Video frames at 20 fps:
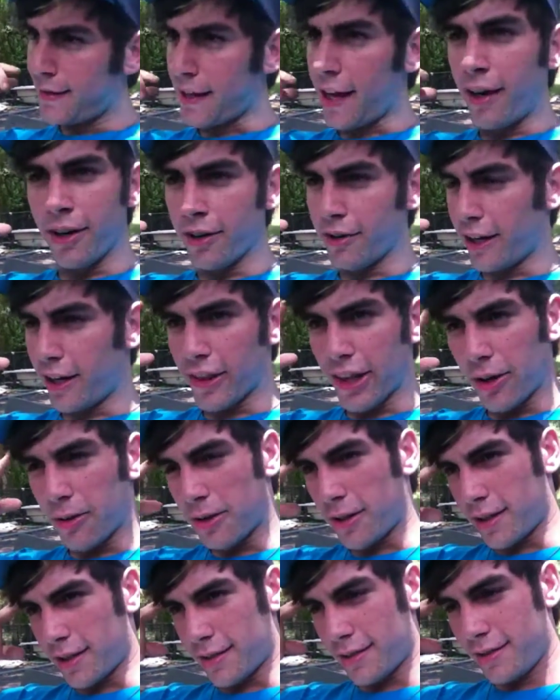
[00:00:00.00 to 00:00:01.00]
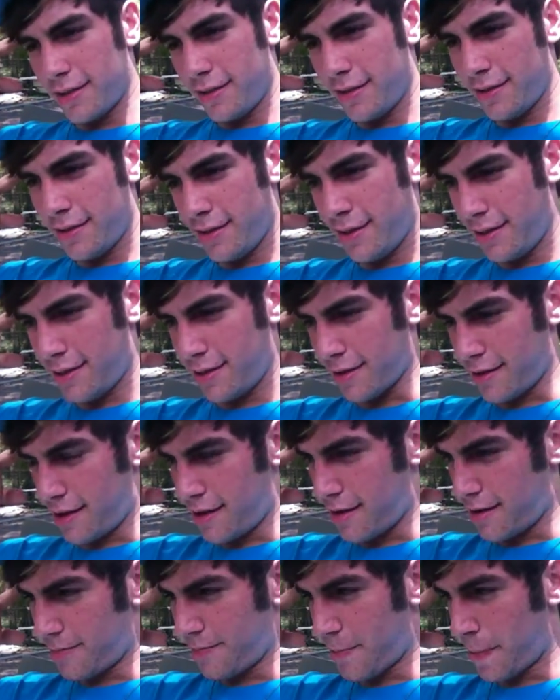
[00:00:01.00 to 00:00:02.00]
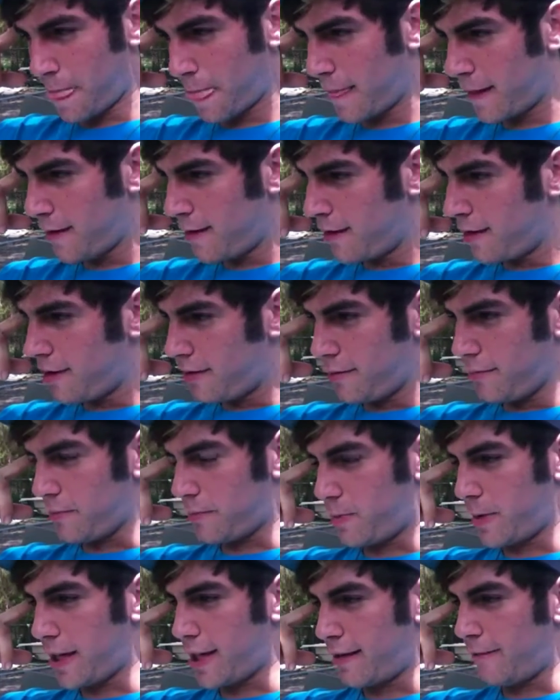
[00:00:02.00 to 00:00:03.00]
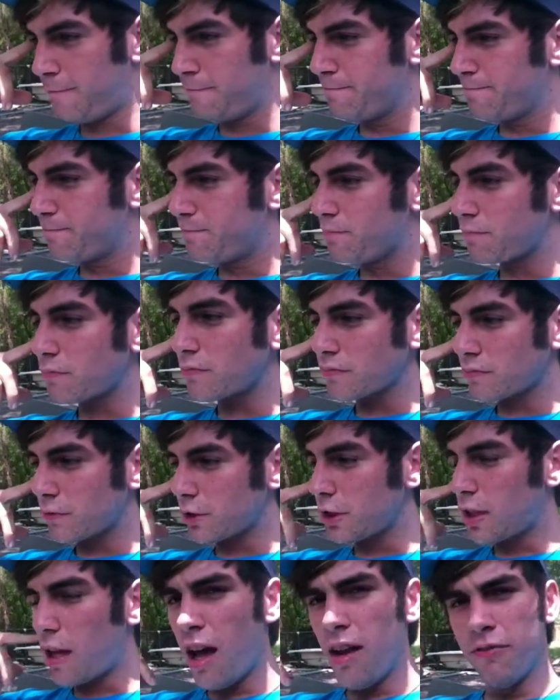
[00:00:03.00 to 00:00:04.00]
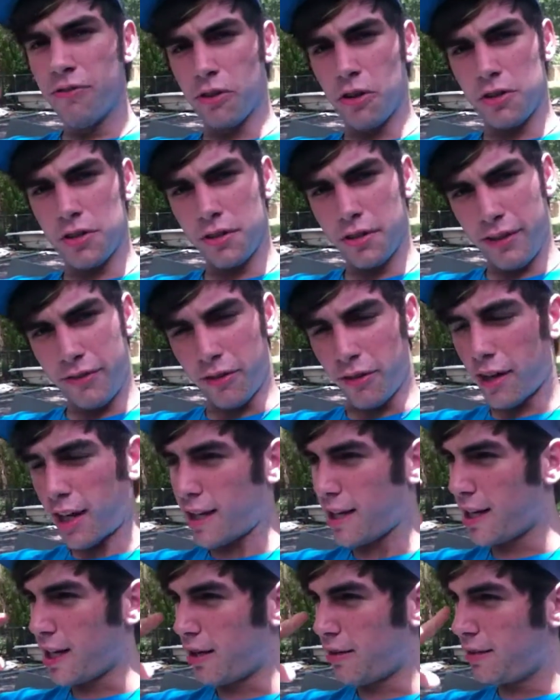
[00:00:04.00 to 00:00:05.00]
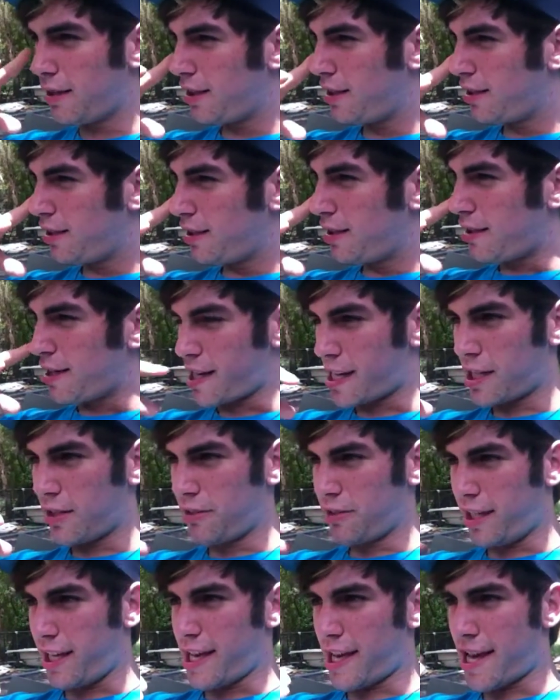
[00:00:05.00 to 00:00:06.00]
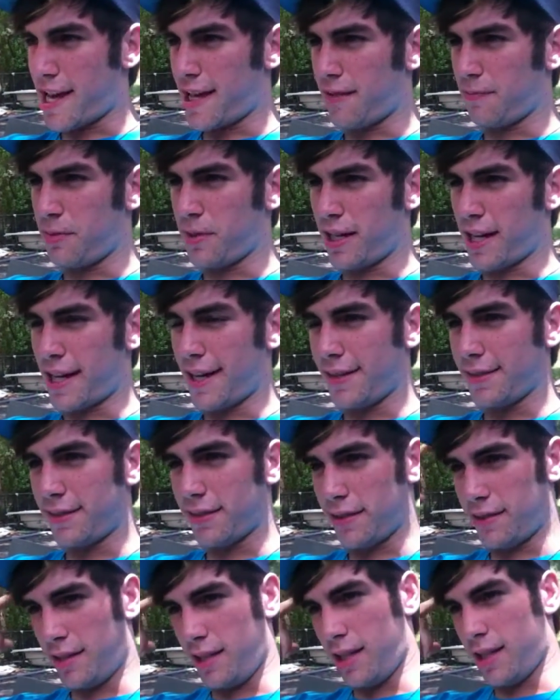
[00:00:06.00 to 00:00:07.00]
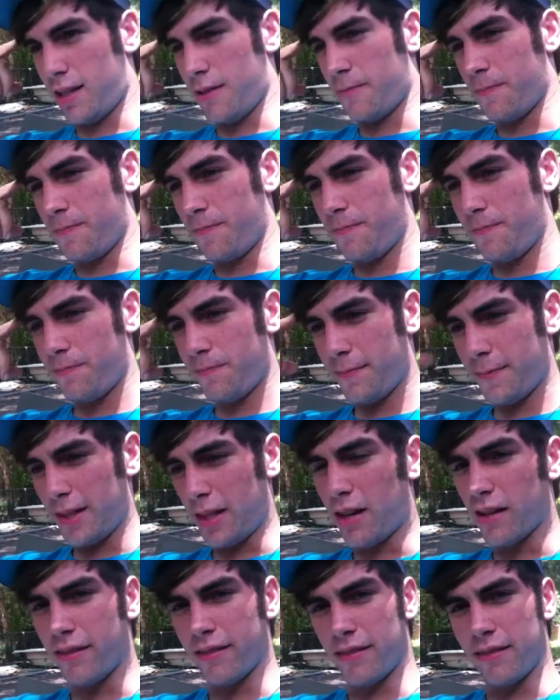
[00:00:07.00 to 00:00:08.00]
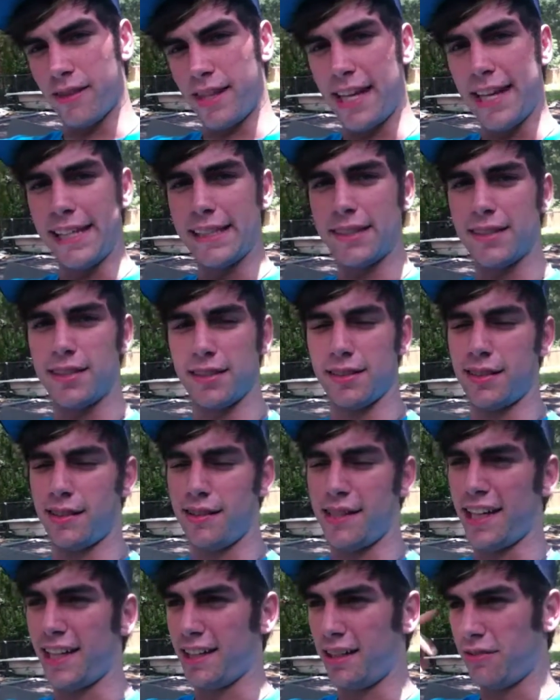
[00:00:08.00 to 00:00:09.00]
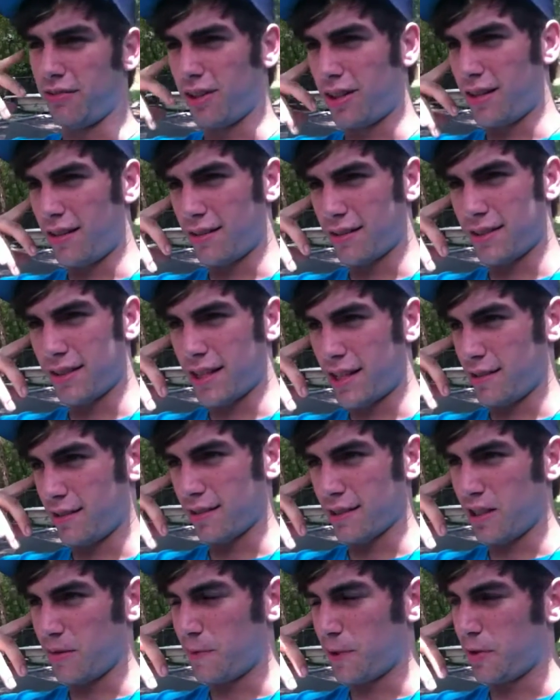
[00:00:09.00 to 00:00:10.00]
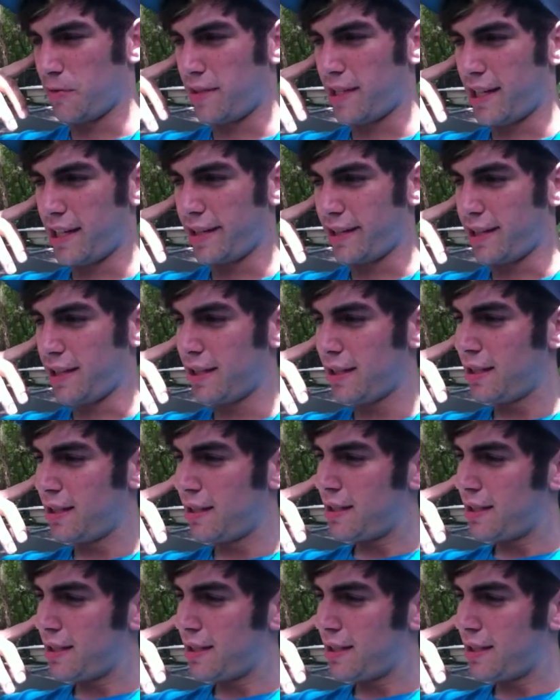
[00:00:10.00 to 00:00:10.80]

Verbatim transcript: I don't know how that works. Um, but unfortunately for right now, I can only put ads on the um, on these just the daily vlogs that I just upload daily.